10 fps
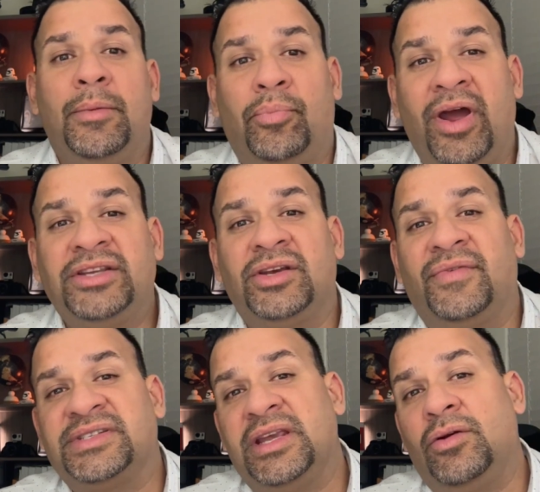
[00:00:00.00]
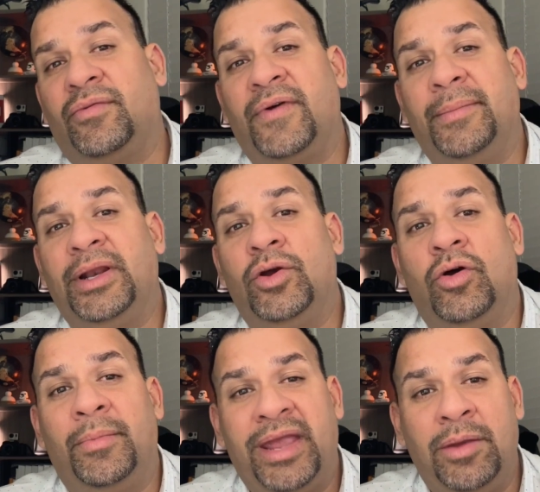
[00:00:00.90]
price of a single family
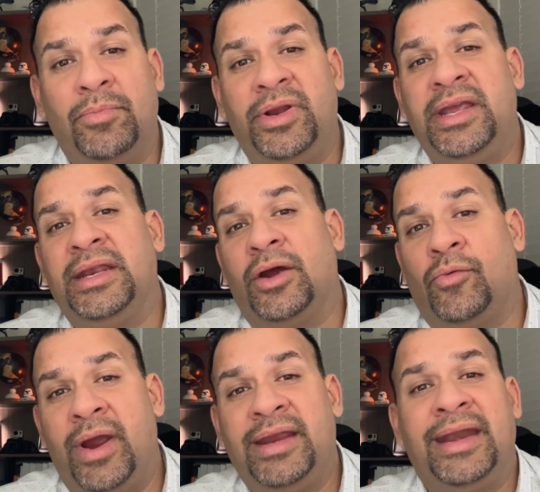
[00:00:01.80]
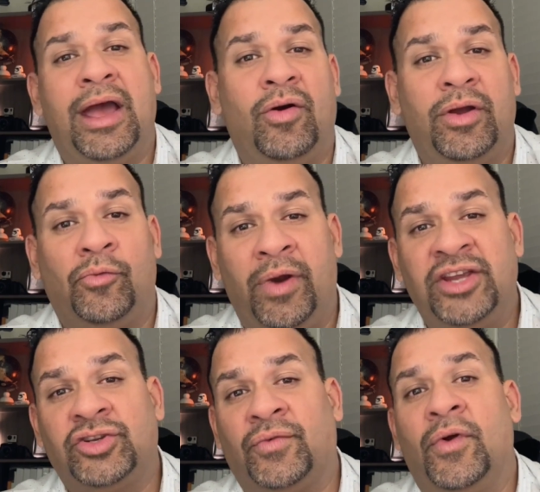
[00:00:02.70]
home in Bonita right now
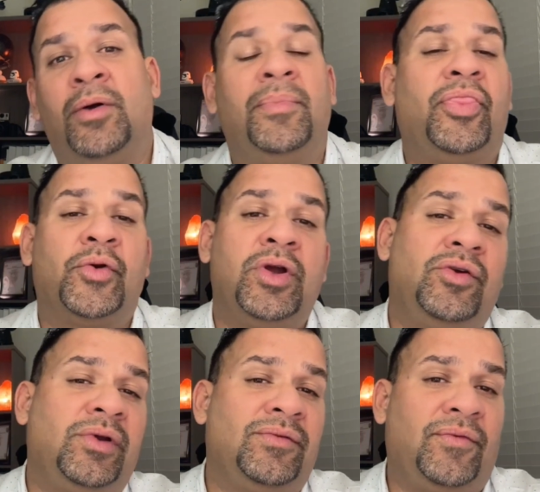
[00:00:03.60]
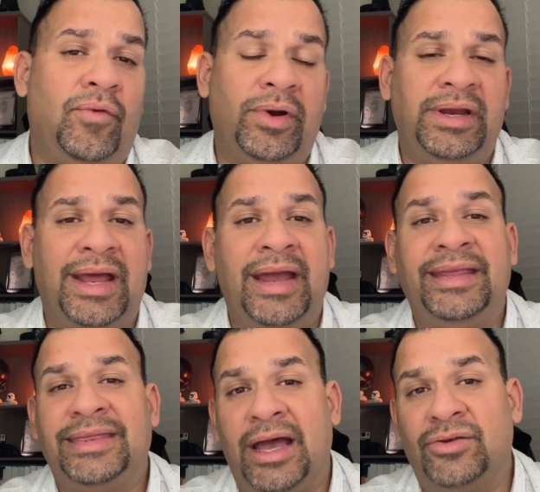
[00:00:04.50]
range from
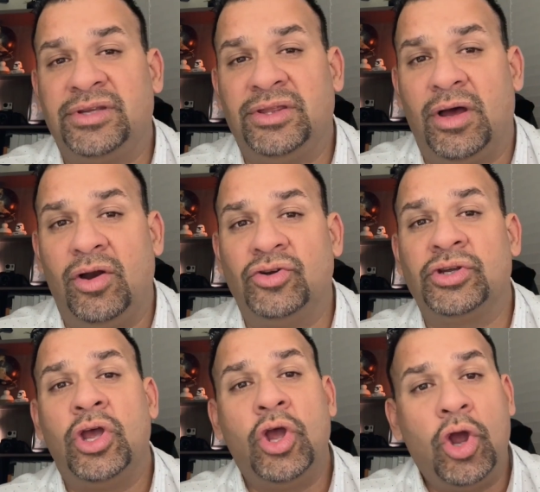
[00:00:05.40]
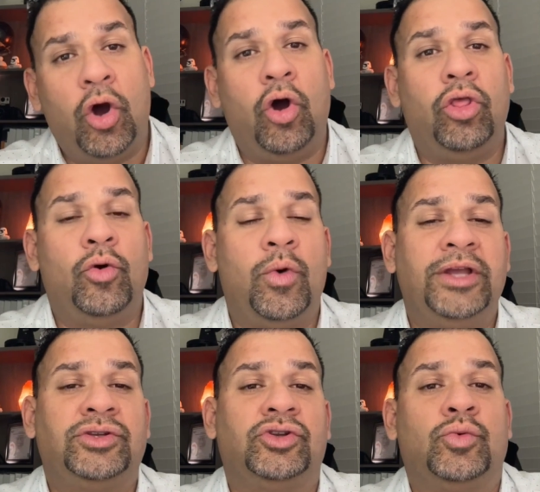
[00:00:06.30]
$349,000 all the way
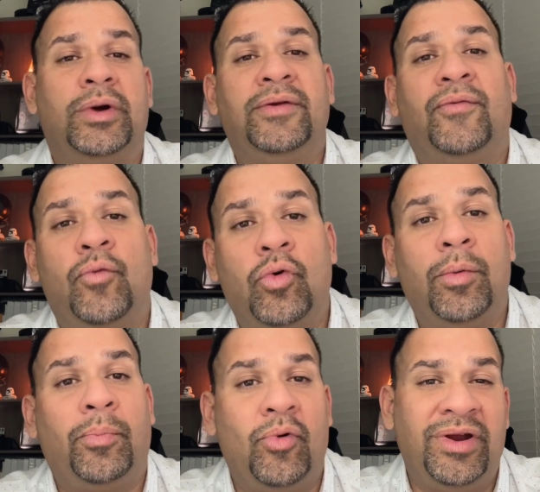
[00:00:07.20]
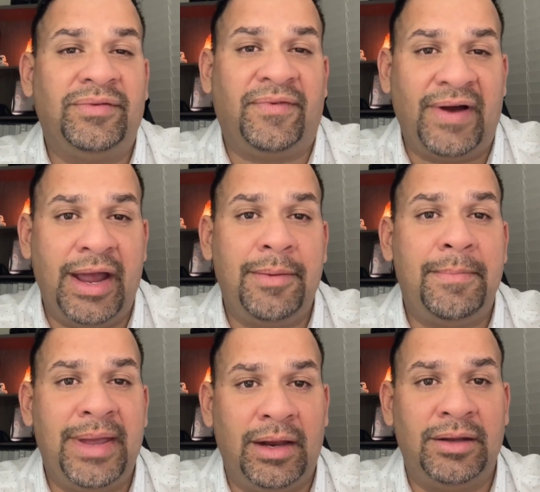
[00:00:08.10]
to $24.5
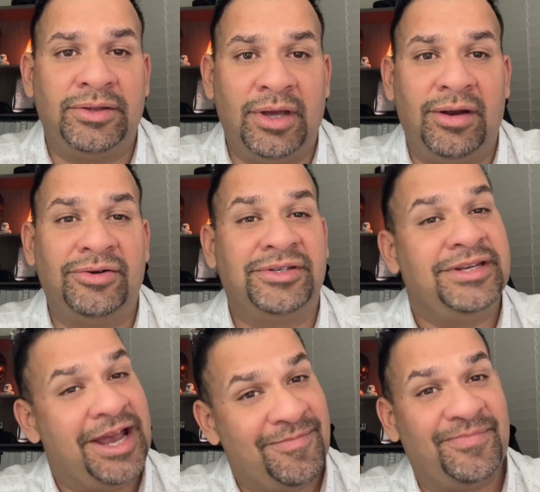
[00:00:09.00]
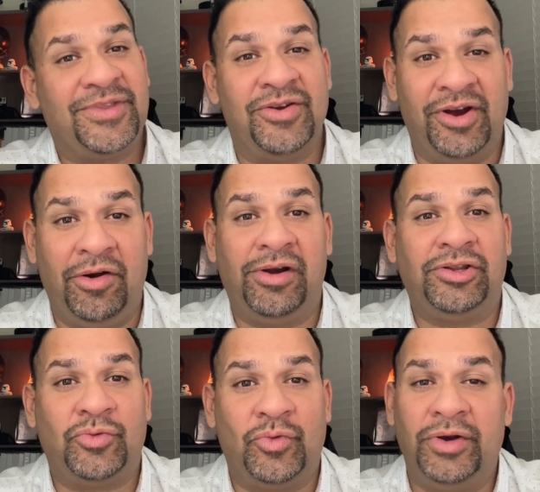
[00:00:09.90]
million. Yep, you heard
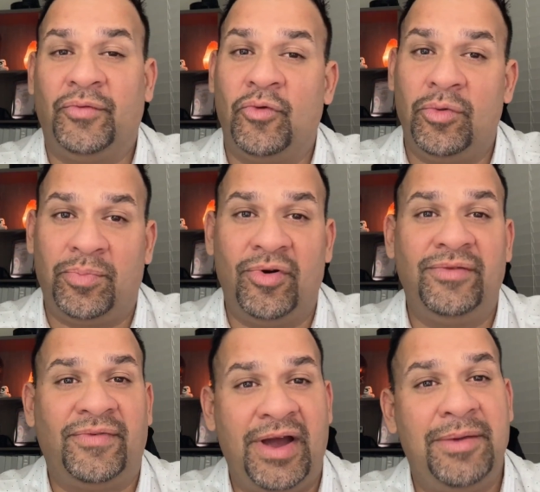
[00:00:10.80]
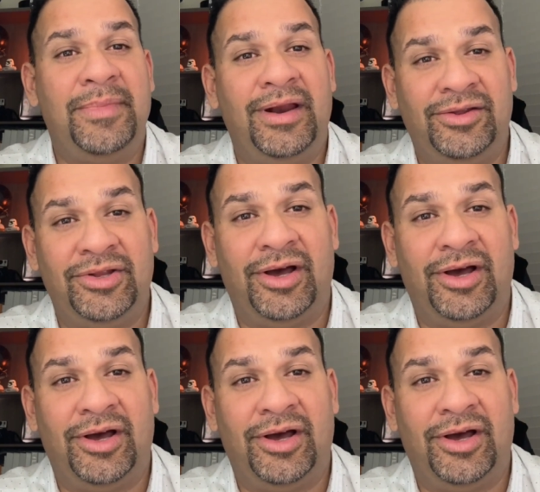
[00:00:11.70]
$24.5 million.